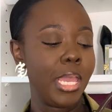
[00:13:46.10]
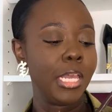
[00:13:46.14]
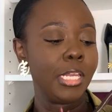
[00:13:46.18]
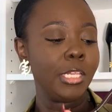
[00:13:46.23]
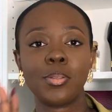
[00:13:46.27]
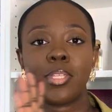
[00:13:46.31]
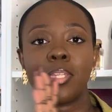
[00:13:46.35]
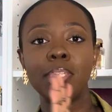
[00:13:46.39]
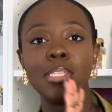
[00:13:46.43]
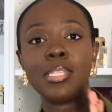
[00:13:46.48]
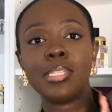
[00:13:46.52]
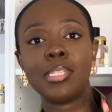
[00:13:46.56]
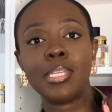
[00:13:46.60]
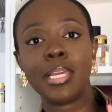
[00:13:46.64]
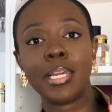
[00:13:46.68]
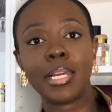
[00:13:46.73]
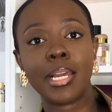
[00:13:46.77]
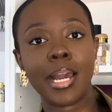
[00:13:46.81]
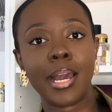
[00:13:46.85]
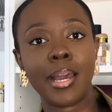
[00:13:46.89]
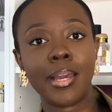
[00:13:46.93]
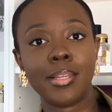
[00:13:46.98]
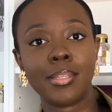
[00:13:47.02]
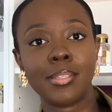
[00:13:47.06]
This is it,
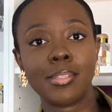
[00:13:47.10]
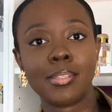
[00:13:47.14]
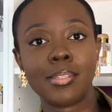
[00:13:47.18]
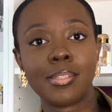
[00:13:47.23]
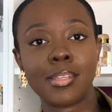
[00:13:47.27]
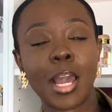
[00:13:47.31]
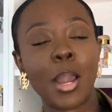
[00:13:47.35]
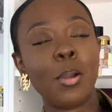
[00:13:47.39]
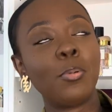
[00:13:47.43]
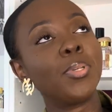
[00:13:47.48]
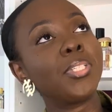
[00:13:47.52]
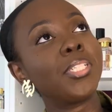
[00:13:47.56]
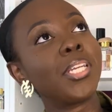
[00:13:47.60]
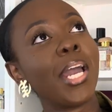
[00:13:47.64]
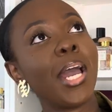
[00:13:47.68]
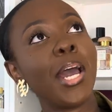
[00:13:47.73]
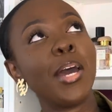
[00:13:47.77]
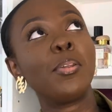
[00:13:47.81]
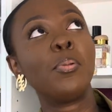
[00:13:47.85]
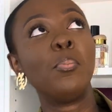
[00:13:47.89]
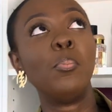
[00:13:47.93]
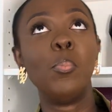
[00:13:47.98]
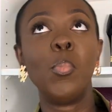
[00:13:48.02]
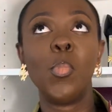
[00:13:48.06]
guys. I wish I
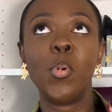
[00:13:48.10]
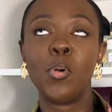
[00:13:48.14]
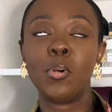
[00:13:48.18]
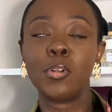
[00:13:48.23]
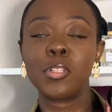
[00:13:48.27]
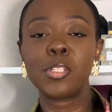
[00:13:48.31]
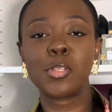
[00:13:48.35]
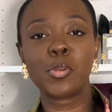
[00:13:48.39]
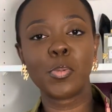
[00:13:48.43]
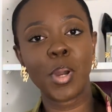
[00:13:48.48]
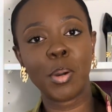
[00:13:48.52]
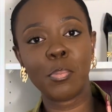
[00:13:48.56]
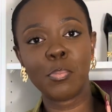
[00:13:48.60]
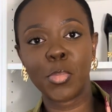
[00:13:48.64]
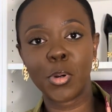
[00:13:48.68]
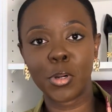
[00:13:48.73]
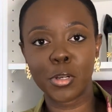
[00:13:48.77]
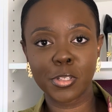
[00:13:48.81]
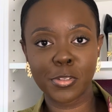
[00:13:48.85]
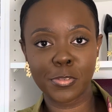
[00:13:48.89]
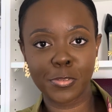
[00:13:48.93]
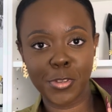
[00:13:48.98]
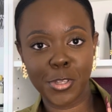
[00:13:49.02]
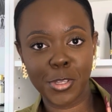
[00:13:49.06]
had more to
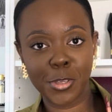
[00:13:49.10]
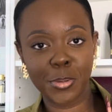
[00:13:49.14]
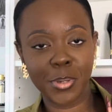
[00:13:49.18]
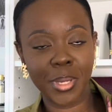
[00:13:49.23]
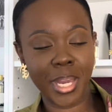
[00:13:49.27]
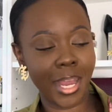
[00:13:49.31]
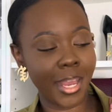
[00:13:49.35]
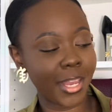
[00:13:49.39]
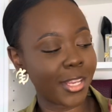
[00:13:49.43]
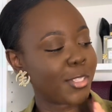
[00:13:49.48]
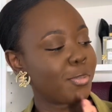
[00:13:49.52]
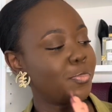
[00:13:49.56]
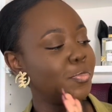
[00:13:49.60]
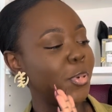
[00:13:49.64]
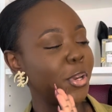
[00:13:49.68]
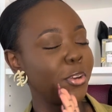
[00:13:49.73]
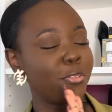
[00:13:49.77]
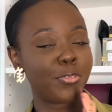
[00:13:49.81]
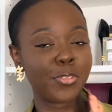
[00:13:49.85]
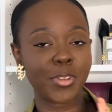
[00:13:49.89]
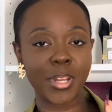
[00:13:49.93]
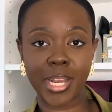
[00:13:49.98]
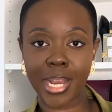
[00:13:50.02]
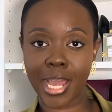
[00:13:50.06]
unbox for you guys, but
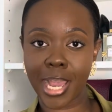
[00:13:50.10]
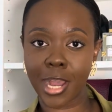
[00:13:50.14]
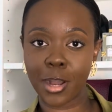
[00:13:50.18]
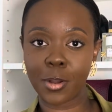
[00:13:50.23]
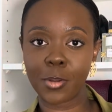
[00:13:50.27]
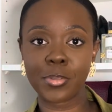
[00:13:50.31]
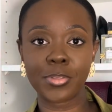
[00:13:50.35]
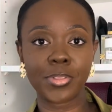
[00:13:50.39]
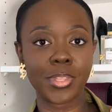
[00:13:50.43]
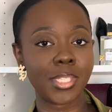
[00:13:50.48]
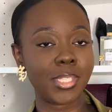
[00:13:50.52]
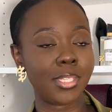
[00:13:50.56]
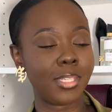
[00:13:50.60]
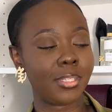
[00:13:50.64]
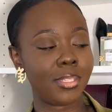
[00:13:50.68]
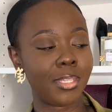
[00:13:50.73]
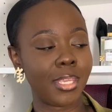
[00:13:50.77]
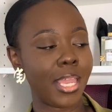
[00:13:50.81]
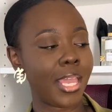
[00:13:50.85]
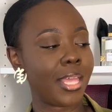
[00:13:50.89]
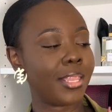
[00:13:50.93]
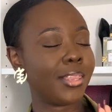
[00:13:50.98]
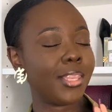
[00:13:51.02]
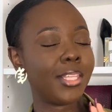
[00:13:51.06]
for now, this is
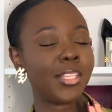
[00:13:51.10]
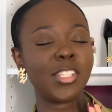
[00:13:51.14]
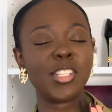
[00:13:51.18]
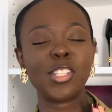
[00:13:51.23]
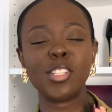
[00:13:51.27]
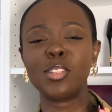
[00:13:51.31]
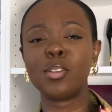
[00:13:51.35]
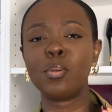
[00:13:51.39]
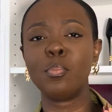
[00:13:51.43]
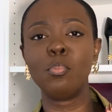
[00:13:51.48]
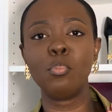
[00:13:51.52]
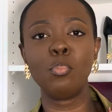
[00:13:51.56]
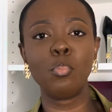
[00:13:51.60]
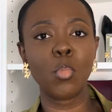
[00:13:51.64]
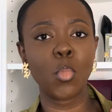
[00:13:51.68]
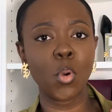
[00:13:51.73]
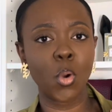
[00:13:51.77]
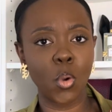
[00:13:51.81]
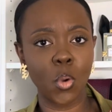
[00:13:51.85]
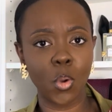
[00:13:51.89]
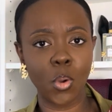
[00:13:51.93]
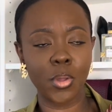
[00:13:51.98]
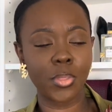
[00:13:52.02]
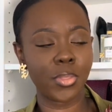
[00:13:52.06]
it, and this is
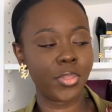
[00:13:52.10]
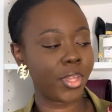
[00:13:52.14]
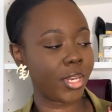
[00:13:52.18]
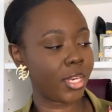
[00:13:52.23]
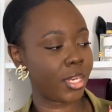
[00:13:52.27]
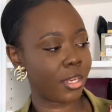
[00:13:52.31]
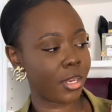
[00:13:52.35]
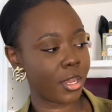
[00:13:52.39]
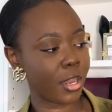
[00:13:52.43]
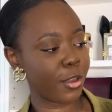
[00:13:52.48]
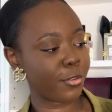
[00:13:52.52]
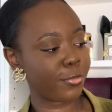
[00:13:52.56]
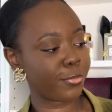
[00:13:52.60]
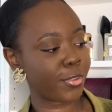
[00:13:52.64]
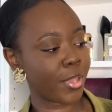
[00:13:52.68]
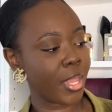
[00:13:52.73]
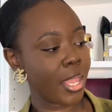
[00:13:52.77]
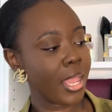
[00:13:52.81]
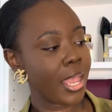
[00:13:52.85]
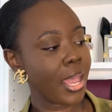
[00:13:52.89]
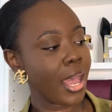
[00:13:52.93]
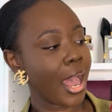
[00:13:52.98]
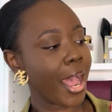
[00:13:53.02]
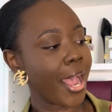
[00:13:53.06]
more than enough.
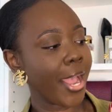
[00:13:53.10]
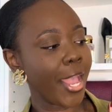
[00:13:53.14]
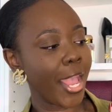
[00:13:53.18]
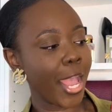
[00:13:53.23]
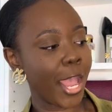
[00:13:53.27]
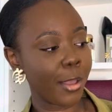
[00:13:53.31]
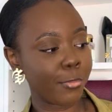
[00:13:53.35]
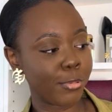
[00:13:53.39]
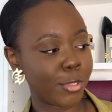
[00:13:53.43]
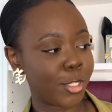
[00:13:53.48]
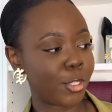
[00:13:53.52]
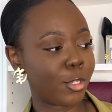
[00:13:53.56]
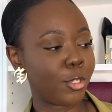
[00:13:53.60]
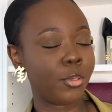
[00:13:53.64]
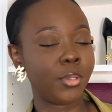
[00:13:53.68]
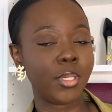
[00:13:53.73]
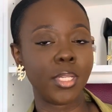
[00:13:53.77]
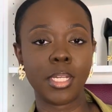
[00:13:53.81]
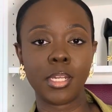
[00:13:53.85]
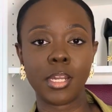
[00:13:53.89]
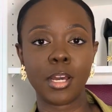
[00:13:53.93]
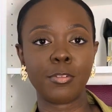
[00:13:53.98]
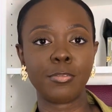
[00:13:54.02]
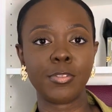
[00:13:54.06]
I
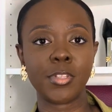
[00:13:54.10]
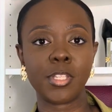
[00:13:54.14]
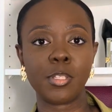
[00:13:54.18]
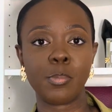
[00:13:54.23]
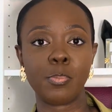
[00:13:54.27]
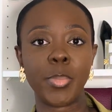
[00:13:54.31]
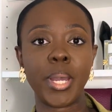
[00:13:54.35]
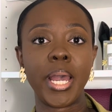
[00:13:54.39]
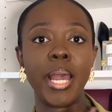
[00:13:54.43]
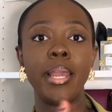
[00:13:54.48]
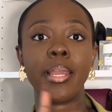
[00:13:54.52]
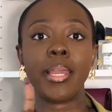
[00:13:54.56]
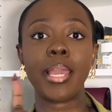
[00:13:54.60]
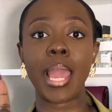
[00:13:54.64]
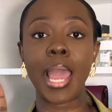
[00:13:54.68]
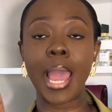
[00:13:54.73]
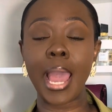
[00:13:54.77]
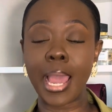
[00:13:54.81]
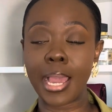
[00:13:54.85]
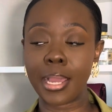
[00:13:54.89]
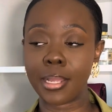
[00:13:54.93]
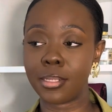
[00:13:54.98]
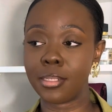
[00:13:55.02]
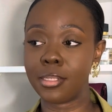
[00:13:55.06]
absolutely love this bag,
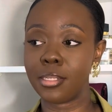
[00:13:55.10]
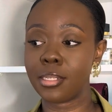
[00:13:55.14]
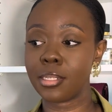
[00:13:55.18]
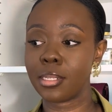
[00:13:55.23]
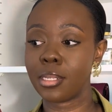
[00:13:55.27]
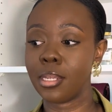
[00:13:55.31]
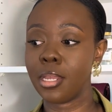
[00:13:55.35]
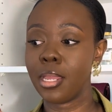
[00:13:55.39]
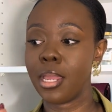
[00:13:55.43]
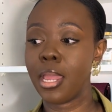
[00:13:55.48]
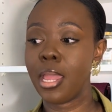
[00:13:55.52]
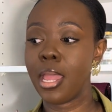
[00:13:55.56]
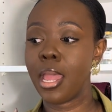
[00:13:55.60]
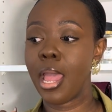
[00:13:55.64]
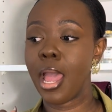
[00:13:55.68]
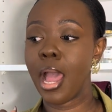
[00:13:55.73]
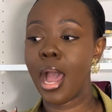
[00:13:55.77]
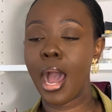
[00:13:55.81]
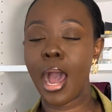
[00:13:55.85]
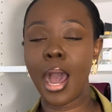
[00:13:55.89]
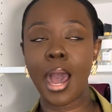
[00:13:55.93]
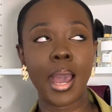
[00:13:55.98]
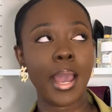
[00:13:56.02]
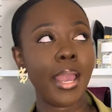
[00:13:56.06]
and
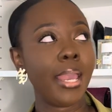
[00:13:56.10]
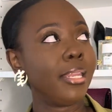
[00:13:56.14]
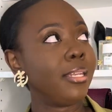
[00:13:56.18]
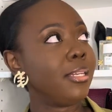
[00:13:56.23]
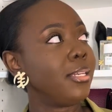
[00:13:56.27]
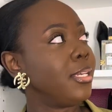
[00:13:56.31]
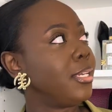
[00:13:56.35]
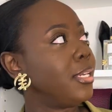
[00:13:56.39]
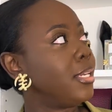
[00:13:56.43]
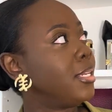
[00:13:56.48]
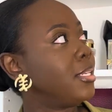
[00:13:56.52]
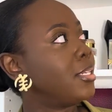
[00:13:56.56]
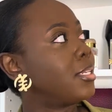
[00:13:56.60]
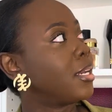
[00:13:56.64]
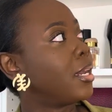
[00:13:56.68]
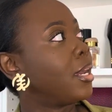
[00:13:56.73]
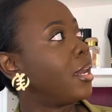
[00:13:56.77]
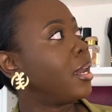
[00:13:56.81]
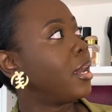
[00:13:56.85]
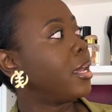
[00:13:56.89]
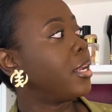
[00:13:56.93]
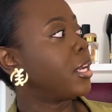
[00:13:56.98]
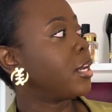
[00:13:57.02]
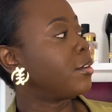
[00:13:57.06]
I need
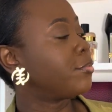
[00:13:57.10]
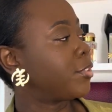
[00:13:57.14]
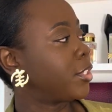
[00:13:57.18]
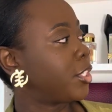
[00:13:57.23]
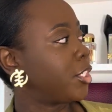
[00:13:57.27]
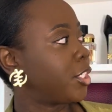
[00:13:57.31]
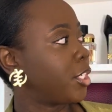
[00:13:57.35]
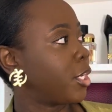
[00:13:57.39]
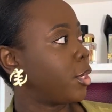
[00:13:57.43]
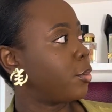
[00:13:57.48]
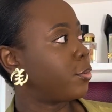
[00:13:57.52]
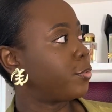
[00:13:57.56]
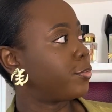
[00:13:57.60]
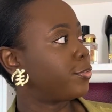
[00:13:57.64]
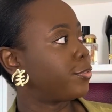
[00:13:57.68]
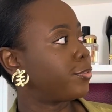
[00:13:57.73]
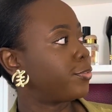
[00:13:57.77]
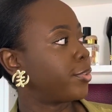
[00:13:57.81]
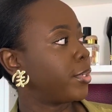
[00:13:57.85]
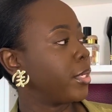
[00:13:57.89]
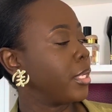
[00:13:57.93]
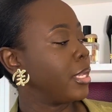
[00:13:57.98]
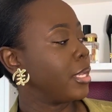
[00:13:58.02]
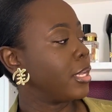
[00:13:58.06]
another
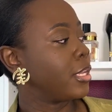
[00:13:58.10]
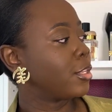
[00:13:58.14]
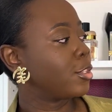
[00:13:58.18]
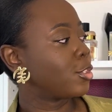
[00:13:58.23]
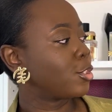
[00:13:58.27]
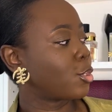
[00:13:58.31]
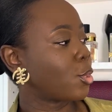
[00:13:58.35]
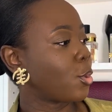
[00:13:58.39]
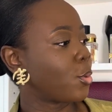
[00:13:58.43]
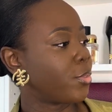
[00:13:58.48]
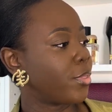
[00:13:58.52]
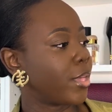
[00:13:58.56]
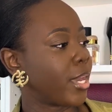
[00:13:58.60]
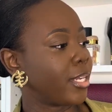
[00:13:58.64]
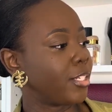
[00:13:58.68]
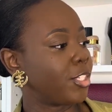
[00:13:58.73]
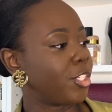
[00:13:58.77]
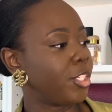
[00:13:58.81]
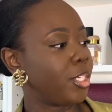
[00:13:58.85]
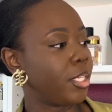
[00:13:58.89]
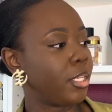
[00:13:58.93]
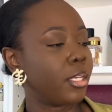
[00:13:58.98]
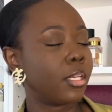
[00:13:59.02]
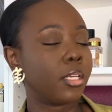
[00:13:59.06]
shelf so that
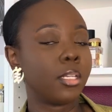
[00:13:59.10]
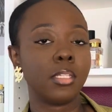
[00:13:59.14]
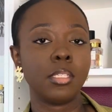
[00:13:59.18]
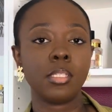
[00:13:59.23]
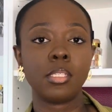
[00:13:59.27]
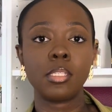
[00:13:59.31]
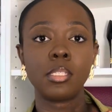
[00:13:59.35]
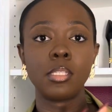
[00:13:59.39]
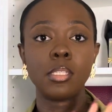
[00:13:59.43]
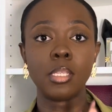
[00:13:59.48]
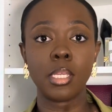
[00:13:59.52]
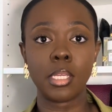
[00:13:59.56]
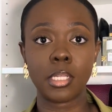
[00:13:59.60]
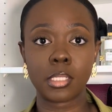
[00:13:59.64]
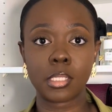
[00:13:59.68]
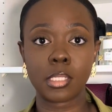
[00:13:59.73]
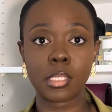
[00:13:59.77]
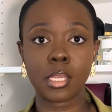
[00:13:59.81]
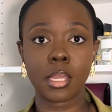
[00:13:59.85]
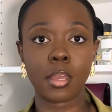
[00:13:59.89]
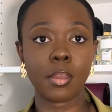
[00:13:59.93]
she can sit